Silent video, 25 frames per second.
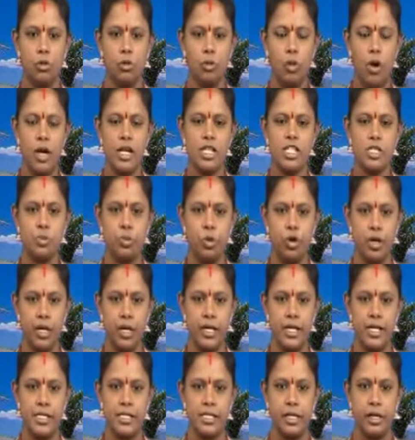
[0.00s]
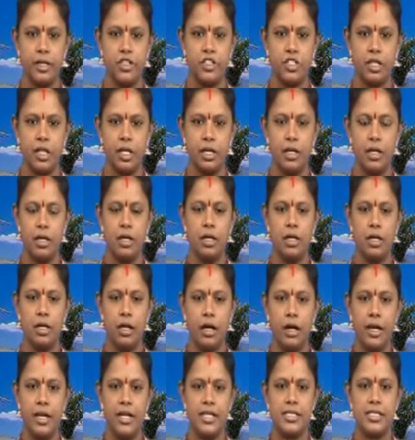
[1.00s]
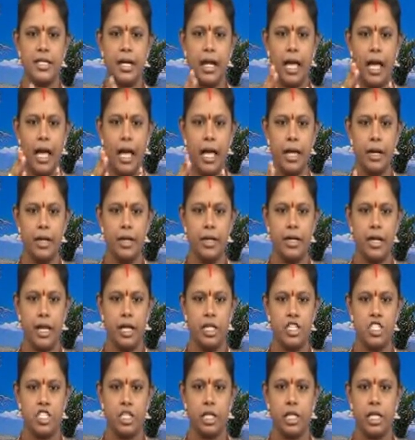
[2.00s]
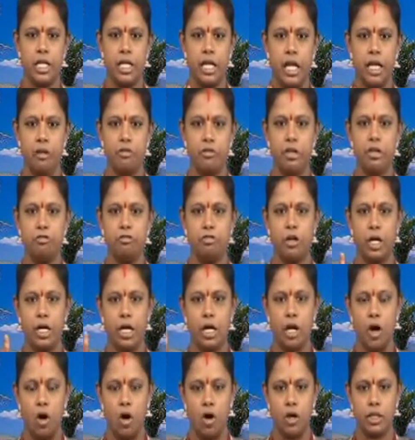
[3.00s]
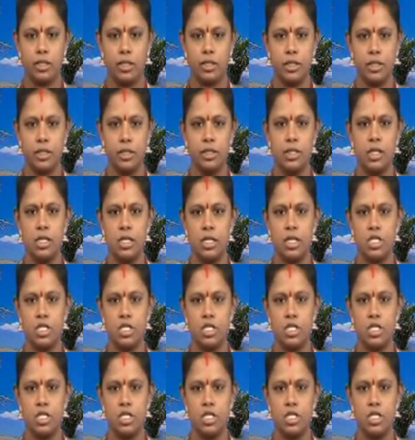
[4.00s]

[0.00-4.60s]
What is book index entry? It is an added entry given for an author,